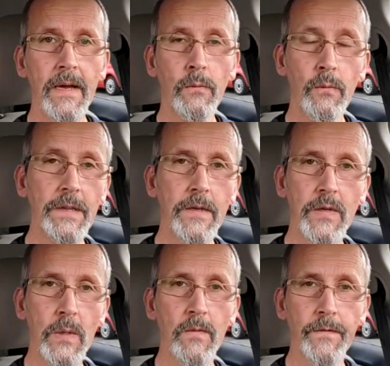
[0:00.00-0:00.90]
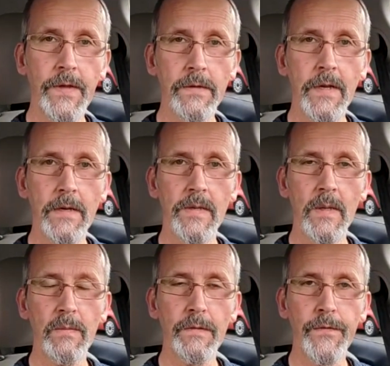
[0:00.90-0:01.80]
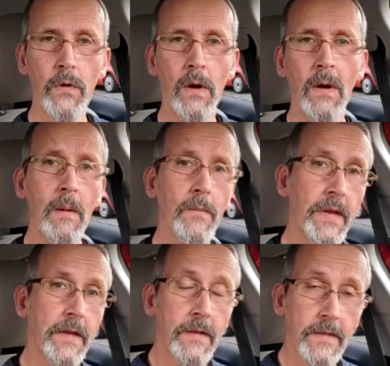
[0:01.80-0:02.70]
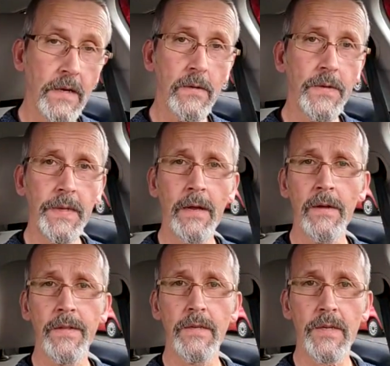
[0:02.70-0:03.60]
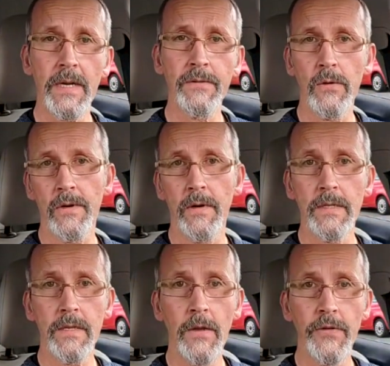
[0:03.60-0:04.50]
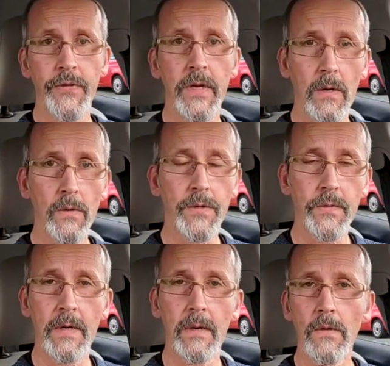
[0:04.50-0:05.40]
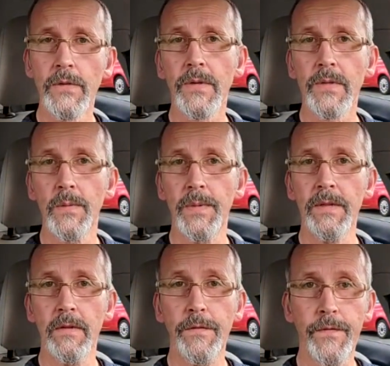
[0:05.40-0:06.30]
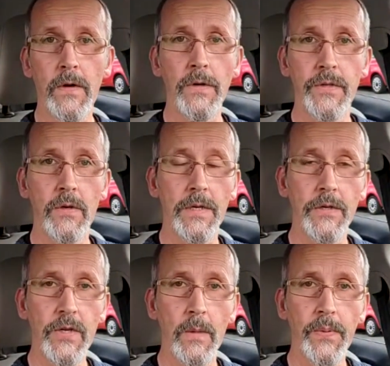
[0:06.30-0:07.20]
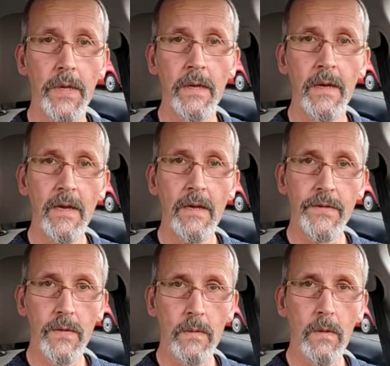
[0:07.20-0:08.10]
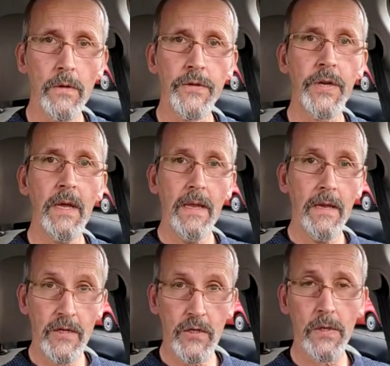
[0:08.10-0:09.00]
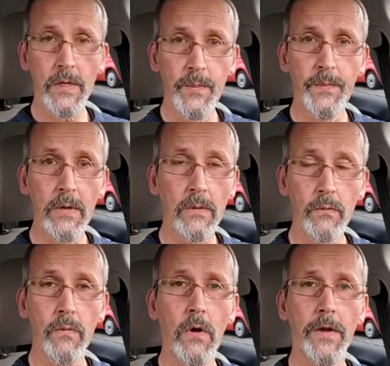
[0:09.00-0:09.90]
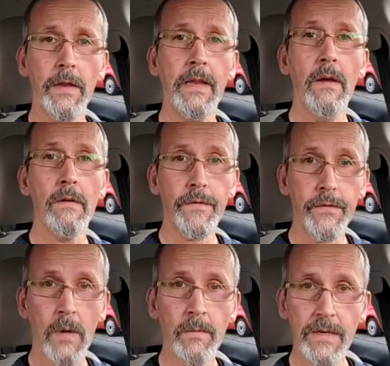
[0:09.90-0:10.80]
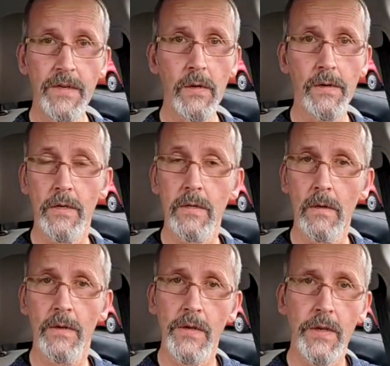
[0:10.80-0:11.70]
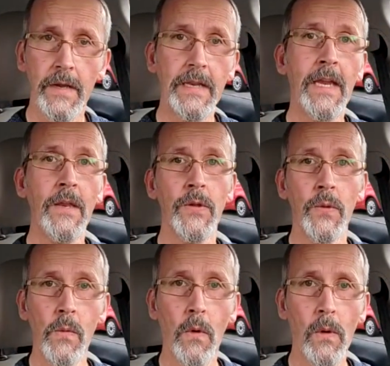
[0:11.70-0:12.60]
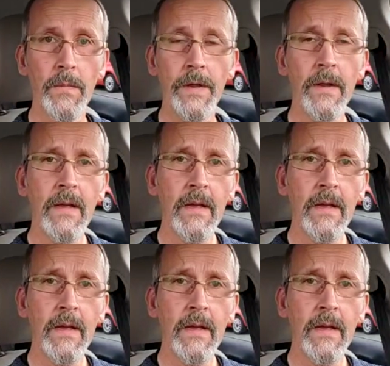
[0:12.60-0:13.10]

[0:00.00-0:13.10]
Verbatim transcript: and witnessed some of their testing before. But I can tell you now that Skyrora is inching closer and closer to being the first Scottish company to launch a Scottish-built rocket from a Scottish launch site into orbit